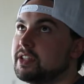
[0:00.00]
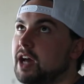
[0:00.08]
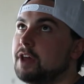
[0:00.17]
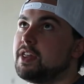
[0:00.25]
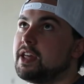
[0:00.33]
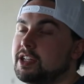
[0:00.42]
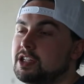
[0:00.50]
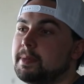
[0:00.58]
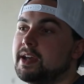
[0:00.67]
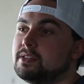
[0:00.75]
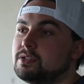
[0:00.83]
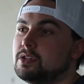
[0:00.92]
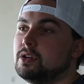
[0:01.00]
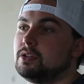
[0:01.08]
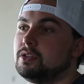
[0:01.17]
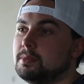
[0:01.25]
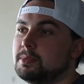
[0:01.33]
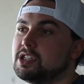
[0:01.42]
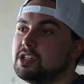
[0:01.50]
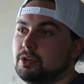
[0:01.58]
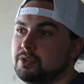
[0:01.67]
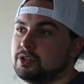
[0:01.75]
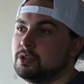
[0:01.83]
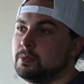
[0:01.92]
I think it depends on the material
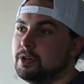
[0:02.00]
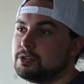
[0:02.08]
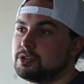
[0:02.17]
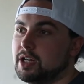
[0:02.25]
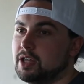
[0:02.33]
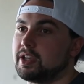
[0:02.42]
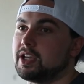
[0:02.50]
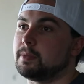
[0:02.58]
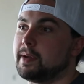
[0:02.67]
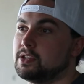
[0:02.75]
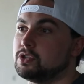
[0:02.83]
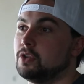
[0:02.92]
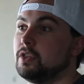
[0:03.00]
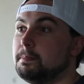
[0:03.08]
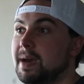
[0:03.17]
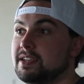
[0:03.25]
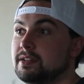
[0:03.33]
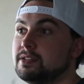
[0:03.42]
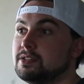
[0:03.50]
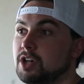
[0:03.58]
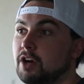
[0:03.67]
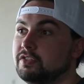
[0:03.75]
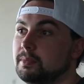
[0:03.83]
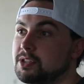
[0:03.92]
that you watch. And I think it depends on the makers
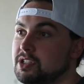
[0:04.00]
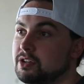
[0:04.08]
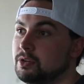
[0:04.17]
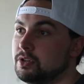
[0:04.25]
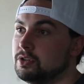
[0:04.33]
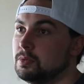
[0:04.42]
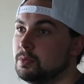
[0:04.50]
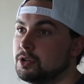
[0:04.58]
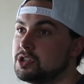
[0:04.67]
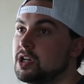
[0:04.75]
of the material that you watch.